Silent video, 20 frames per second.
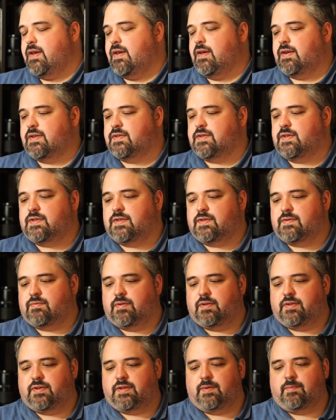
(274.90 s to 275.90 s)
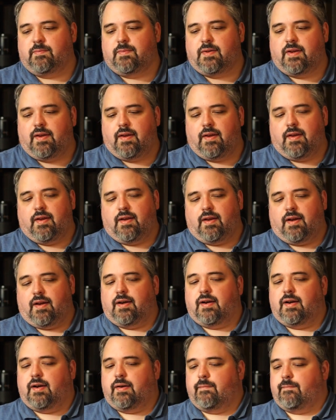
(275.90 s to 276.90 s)
because that's his real name.
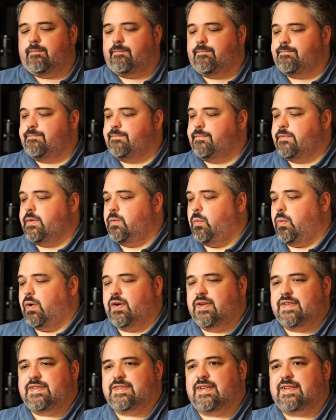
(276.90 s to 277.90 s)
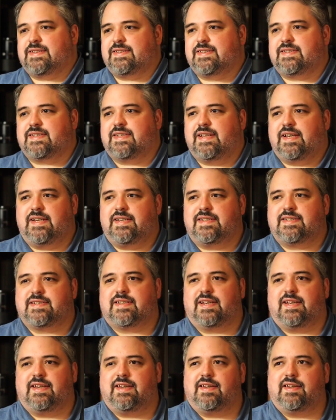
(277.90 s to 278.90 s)
Where it's got this nice,
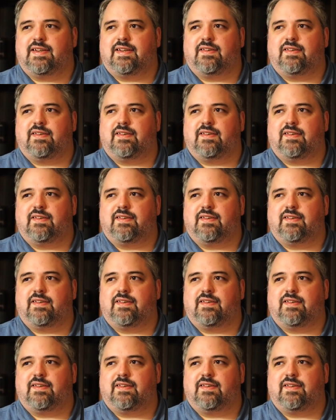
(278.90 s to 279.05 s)
like,